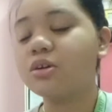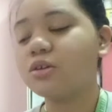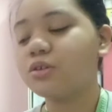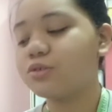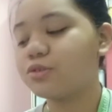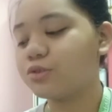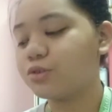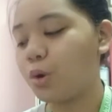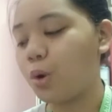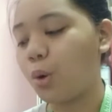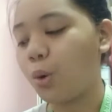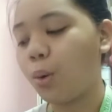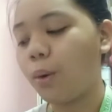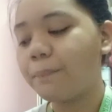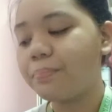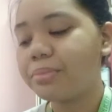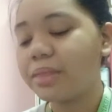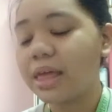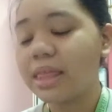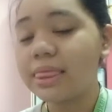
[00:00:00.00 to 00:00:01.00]
So
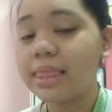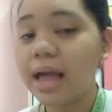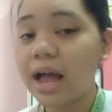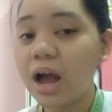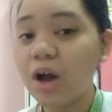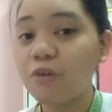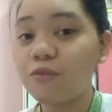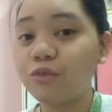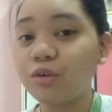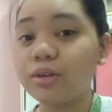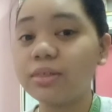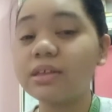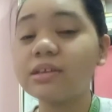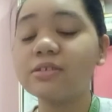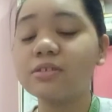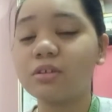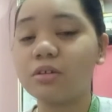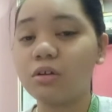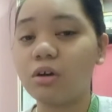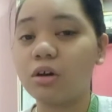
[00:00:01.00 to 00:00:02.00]
now for the
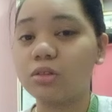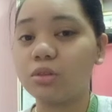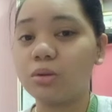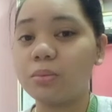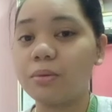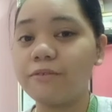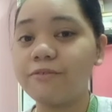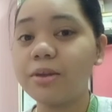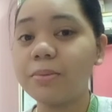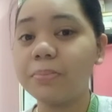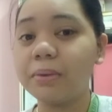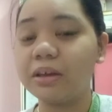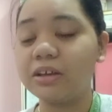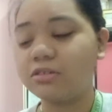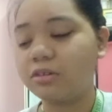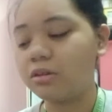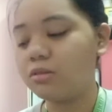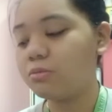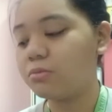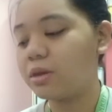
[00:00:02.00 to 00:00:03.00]
scrotum of the
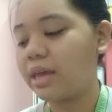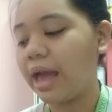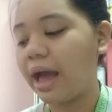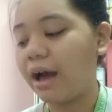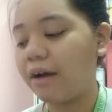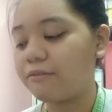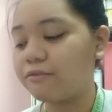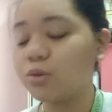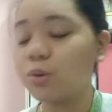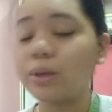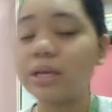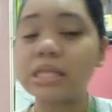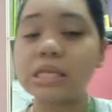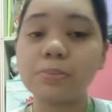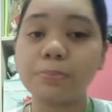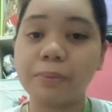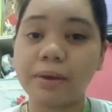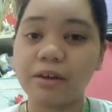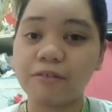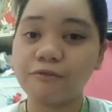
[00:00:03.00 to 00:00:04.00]
patient, we have to
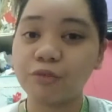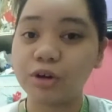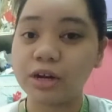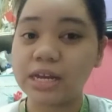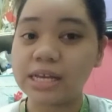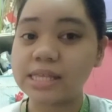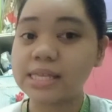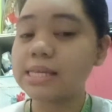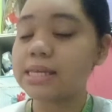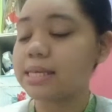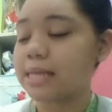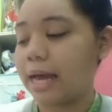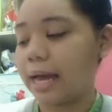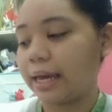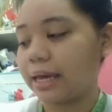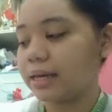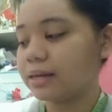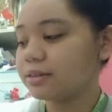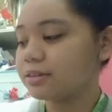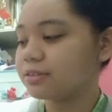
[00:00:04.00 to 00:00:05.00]
inspect for its
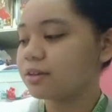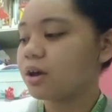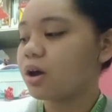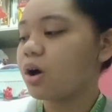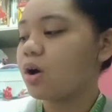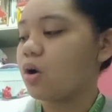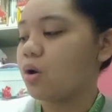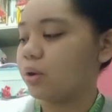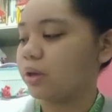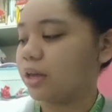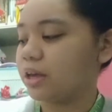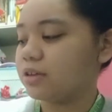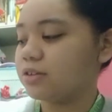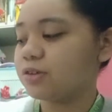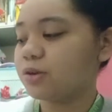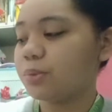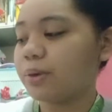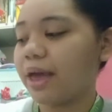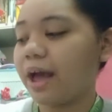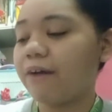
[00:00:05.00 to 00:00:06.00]
size. Okay,
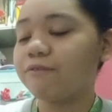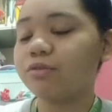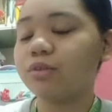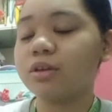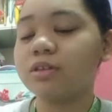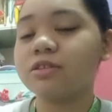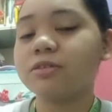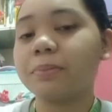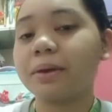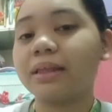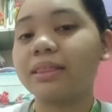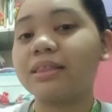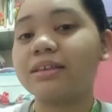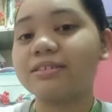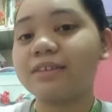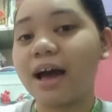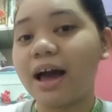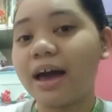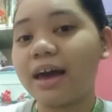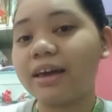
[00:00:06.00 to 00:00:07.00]
so we have to inspect the
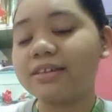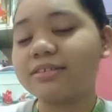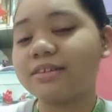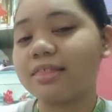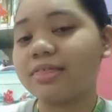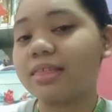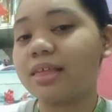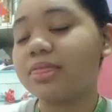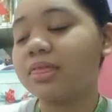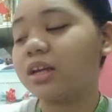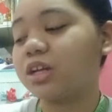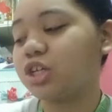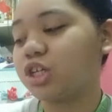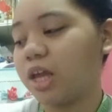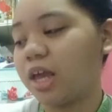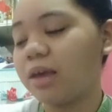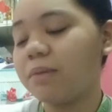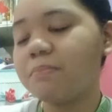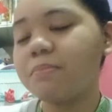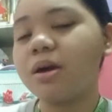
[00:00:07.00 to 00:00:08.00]
size and then the
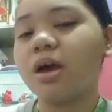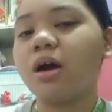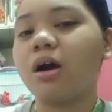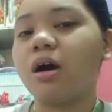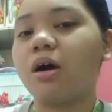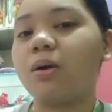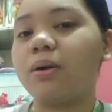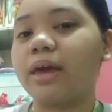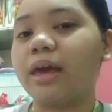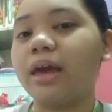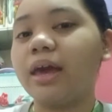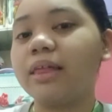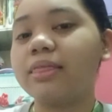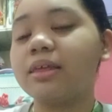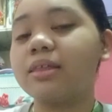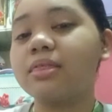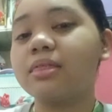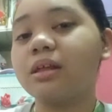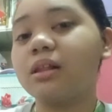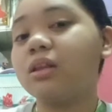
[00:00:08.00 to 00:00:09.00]
shape. Okay, and
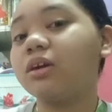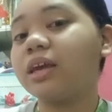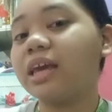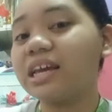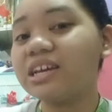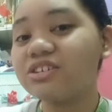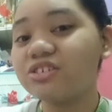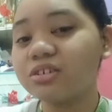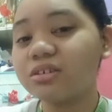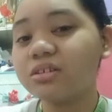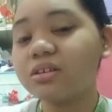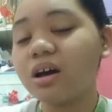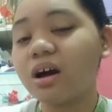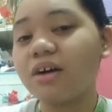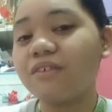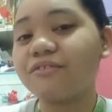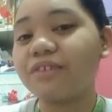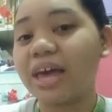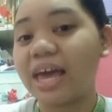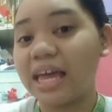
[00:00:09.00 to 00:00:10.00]
then the location
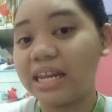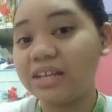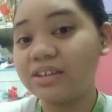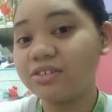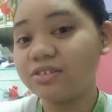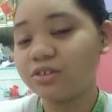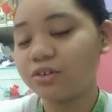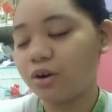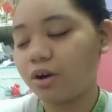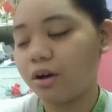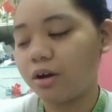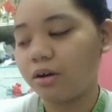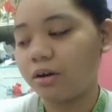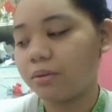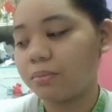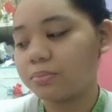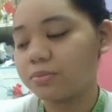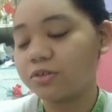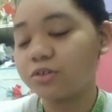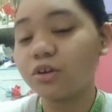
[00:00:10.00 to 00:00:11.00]
of any
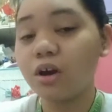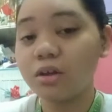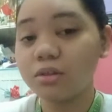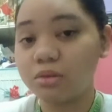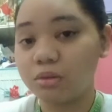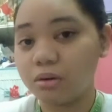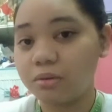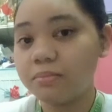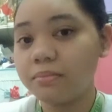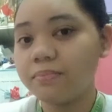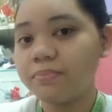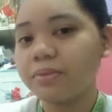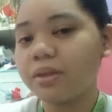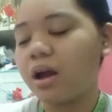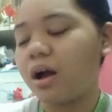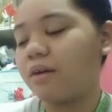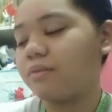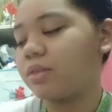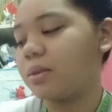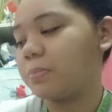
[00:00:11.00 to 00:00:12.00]
scrotum
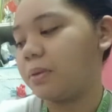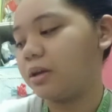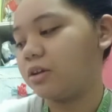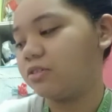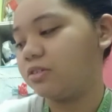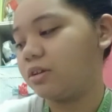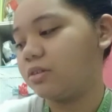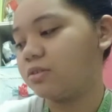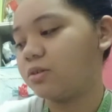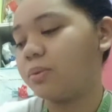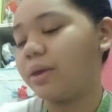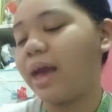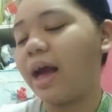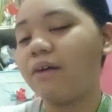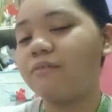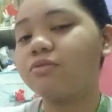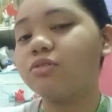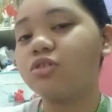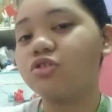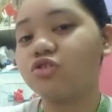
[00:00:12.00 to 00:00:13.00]
of the patient. So we
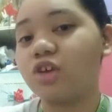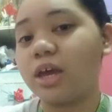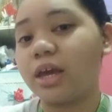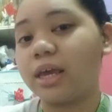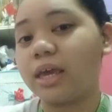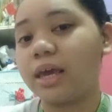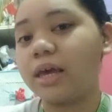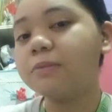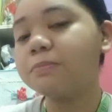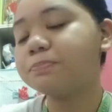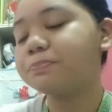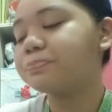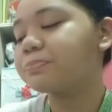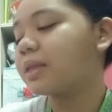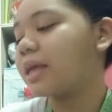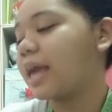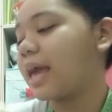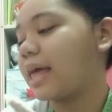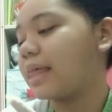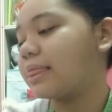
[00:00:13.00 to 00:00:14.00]
have to check it,
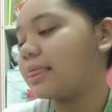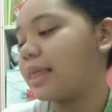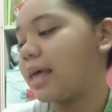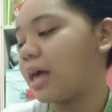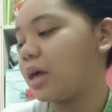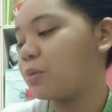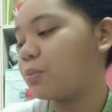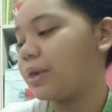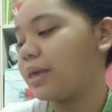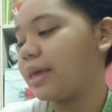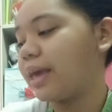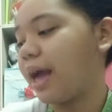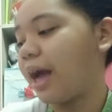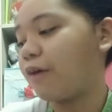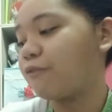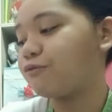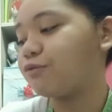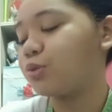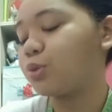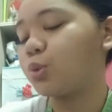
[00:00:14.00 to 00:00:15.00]
and then we
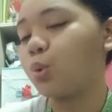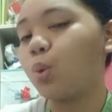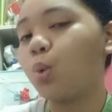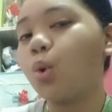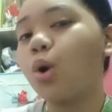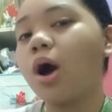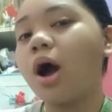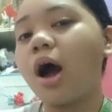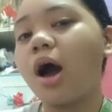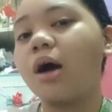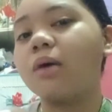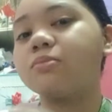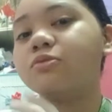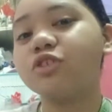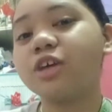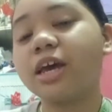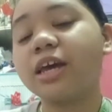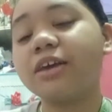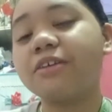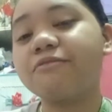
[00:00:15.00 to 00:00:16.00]
have to
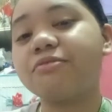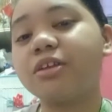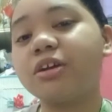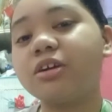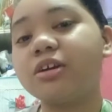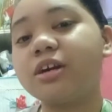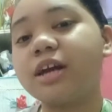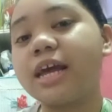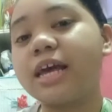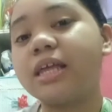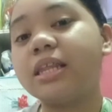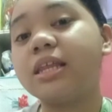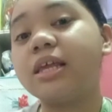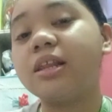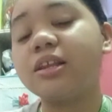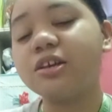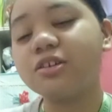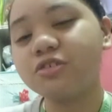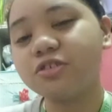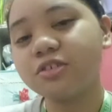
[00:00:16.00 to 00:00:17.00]
check if there are any
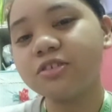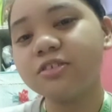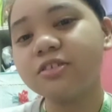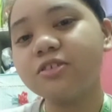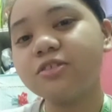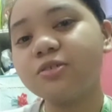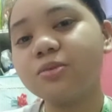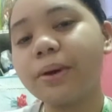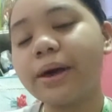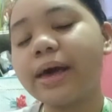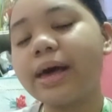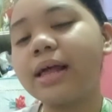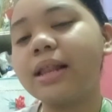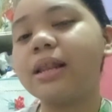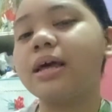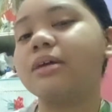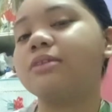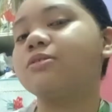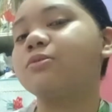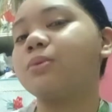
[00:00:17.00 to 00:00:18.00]
lesions as well
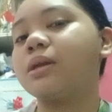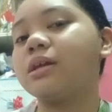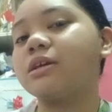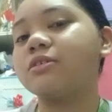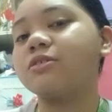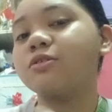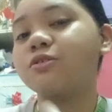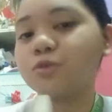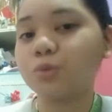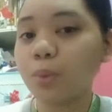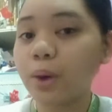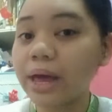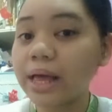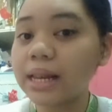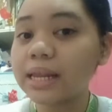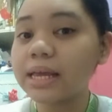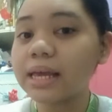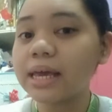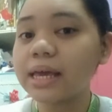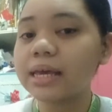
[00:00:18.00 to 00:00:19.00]
as
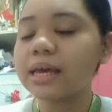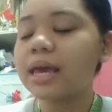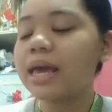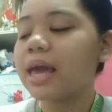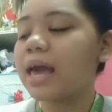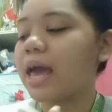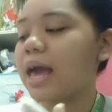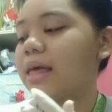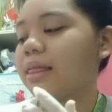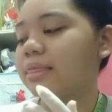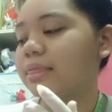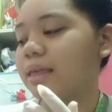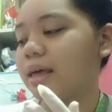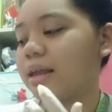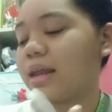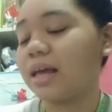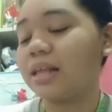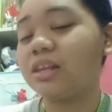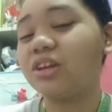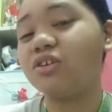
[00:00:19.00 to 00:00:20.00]
swelling, and
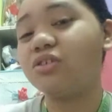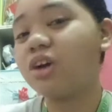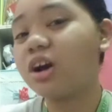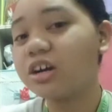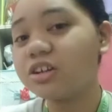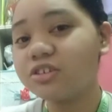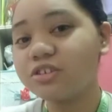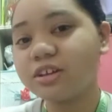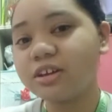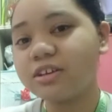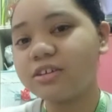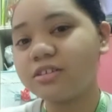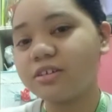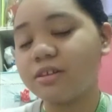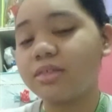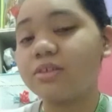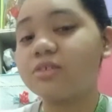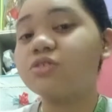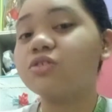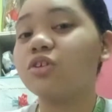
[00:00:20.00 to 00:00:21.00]
then any rashes
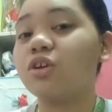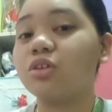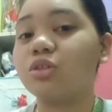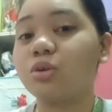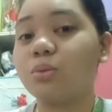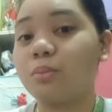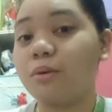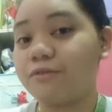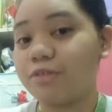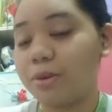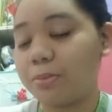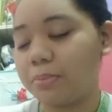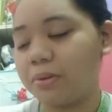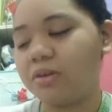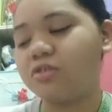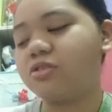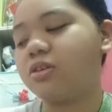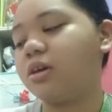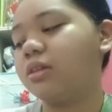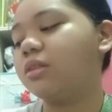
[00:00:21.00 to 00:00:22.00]
on the scrotum of the
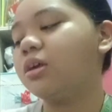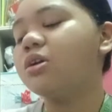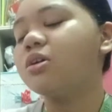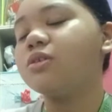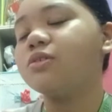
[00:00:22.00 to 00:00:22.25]
patient.